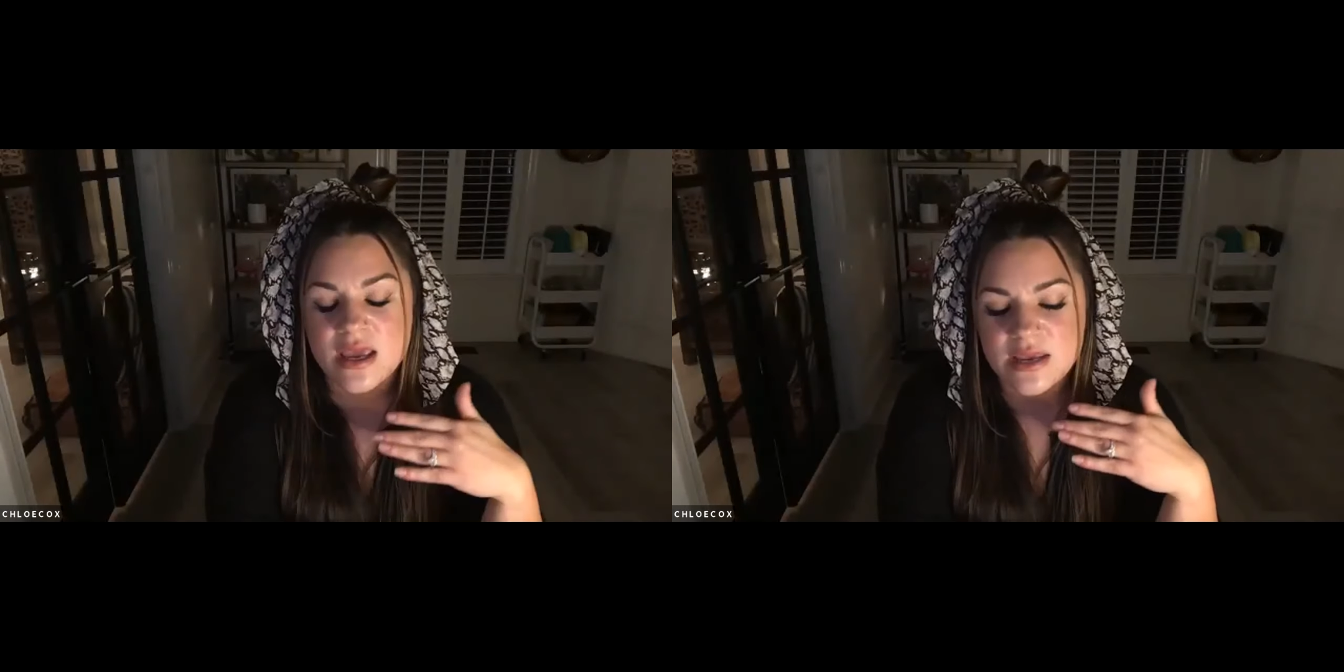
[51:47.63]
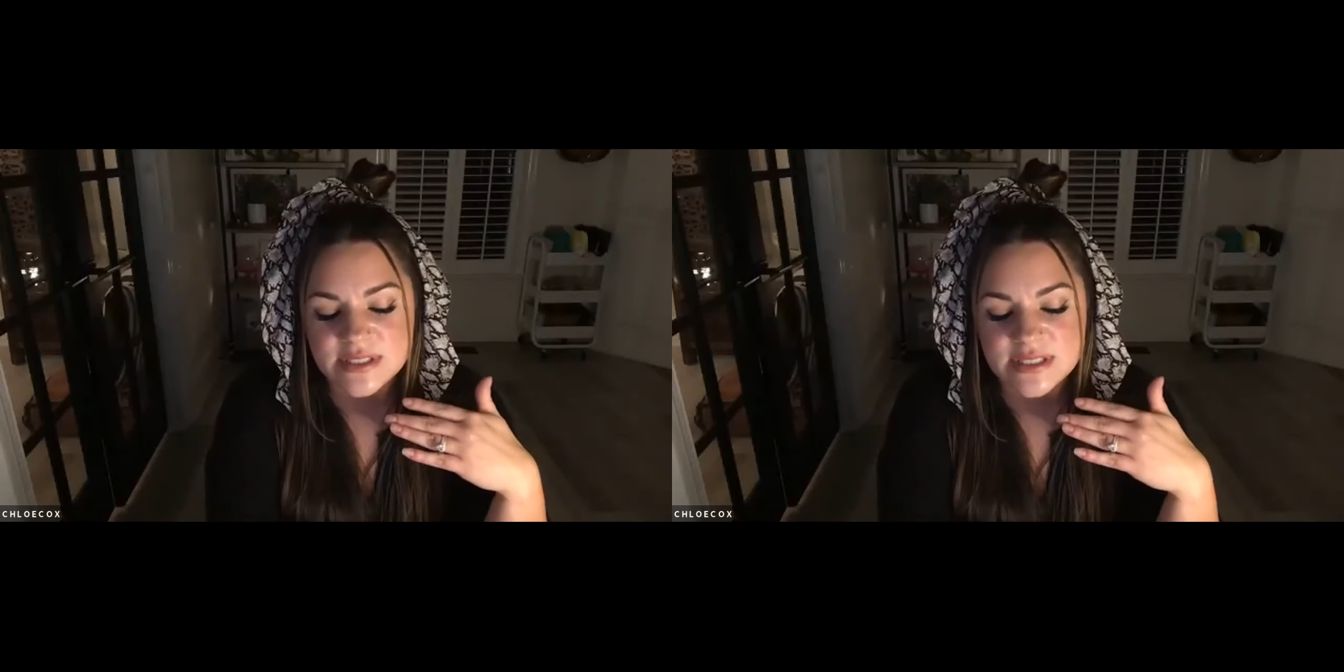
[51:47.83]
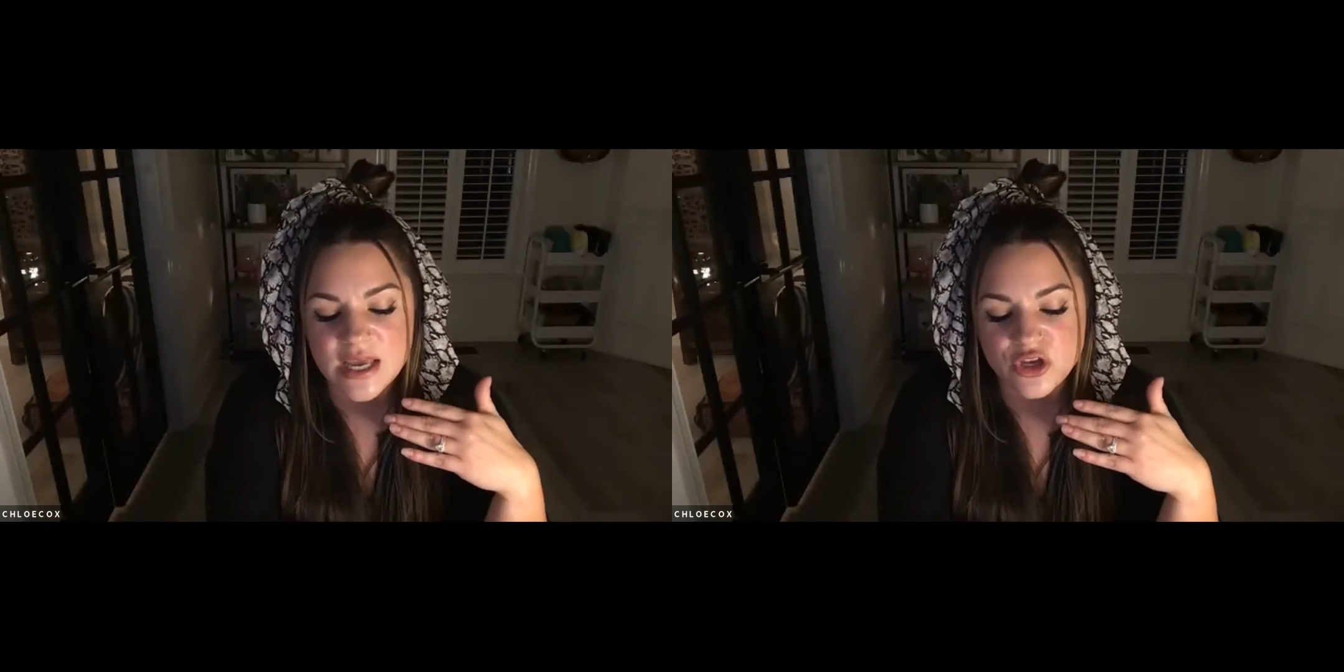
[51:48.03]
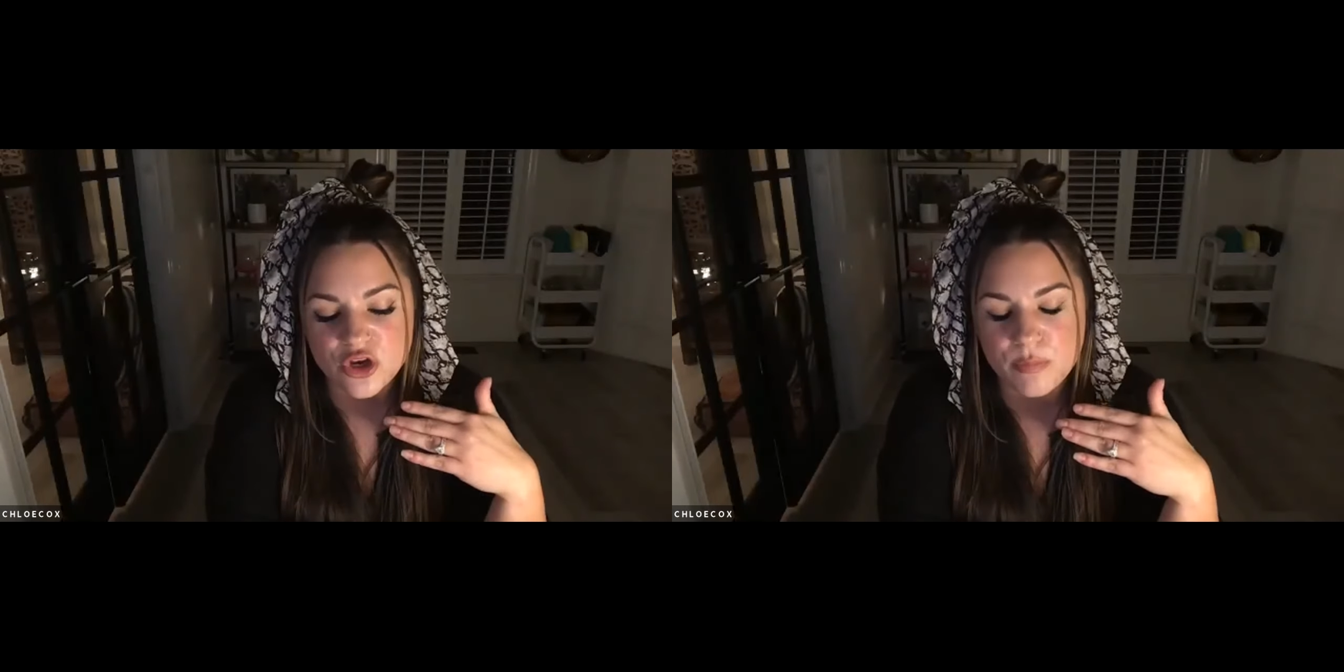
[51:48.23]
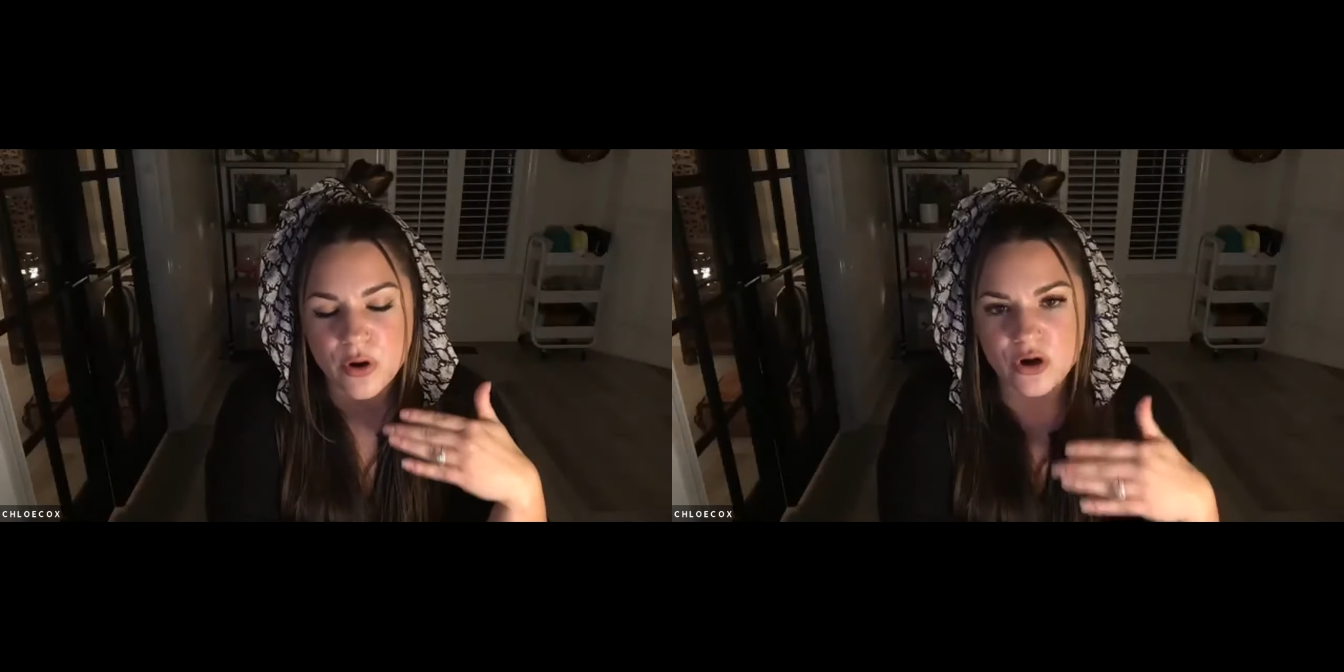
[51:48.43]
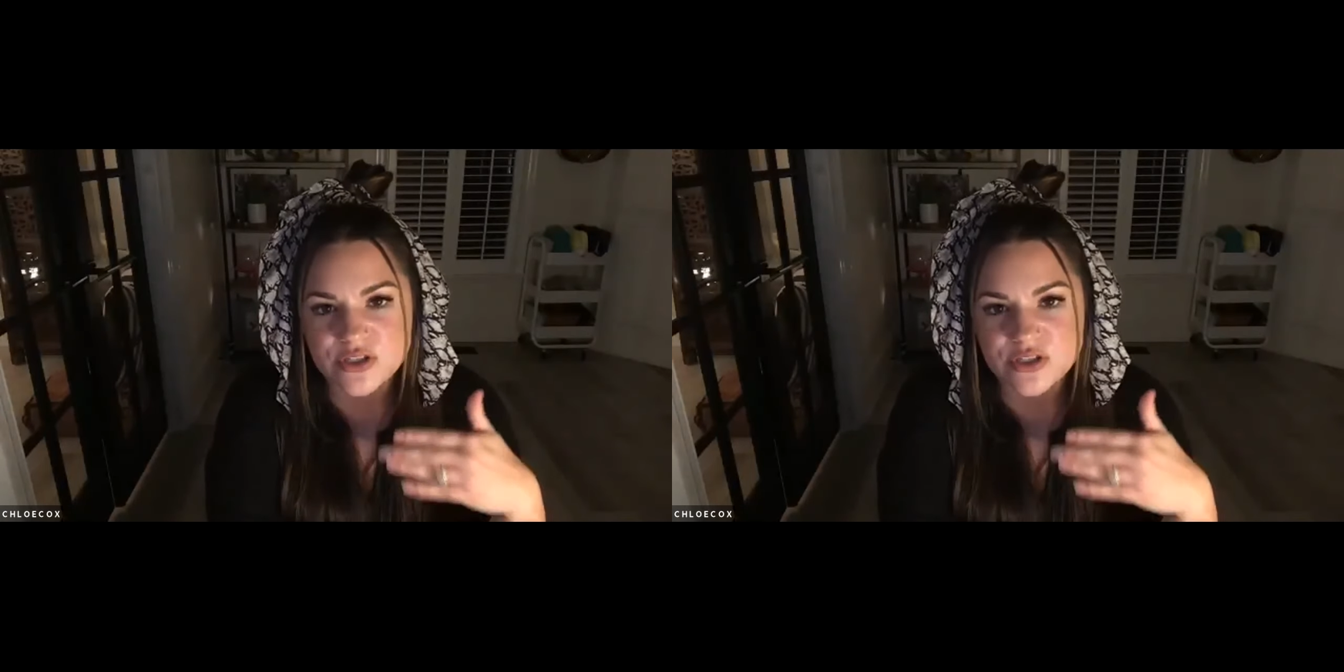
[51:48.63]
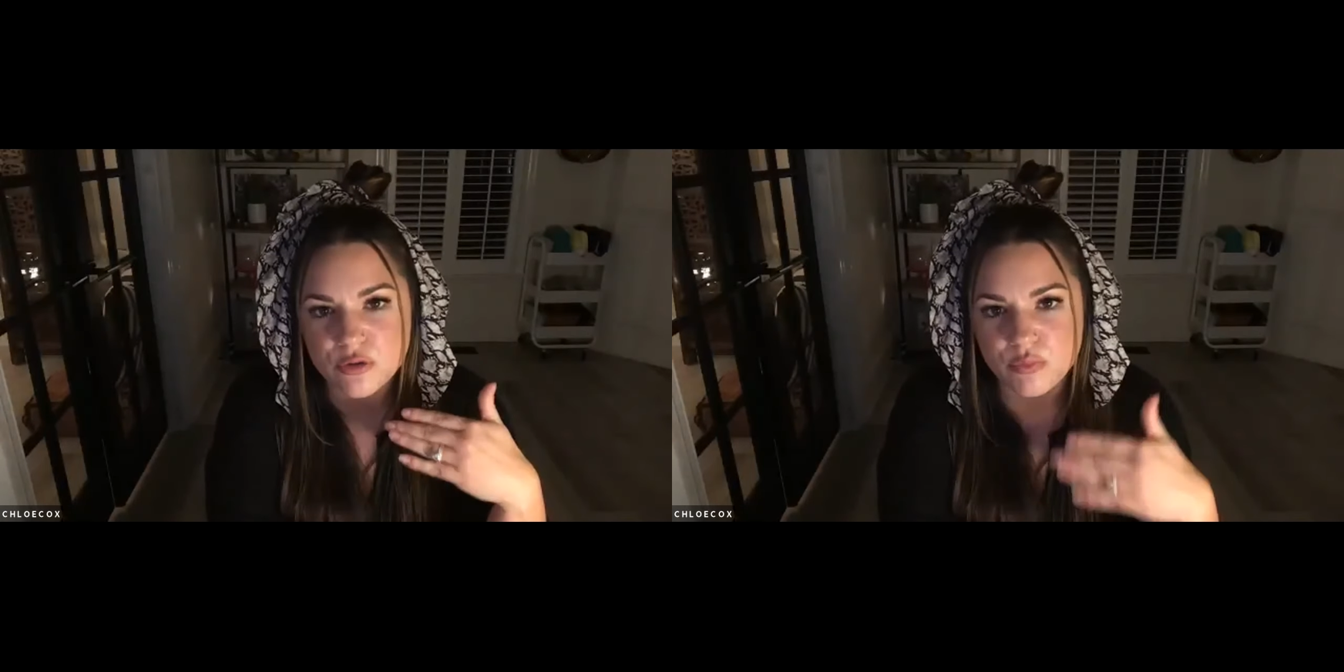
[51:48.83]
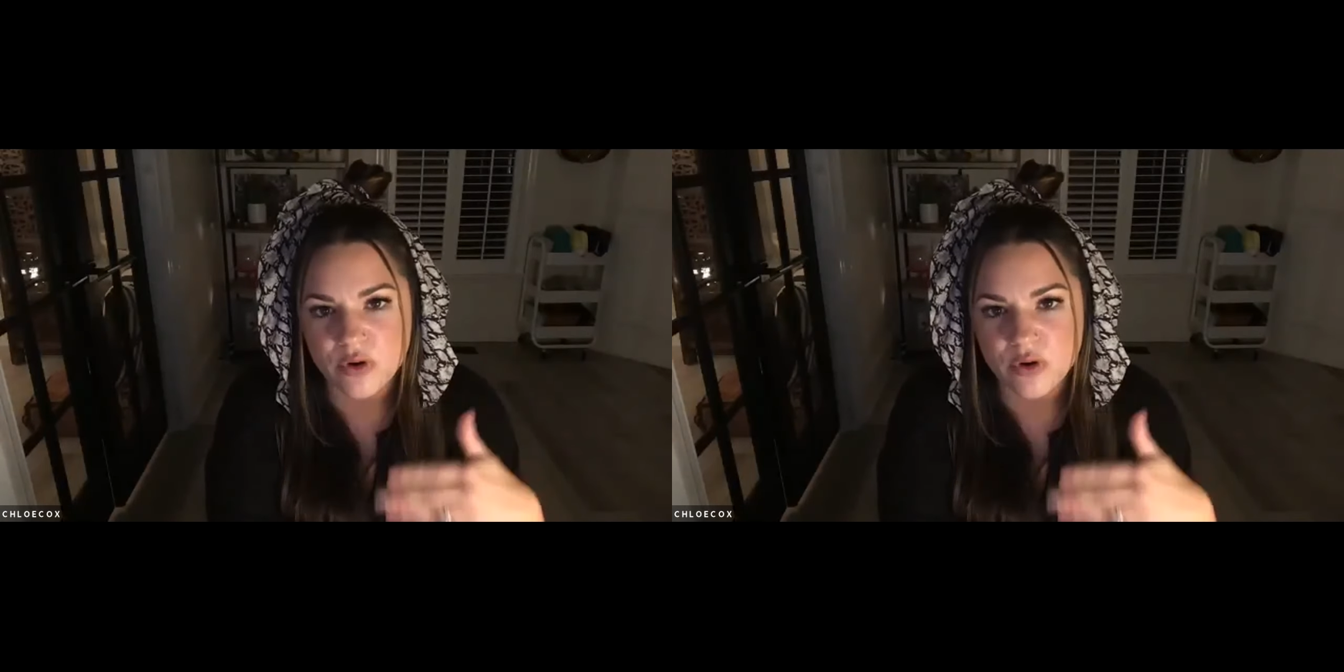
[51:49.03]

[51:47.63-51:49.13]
He was like, your personal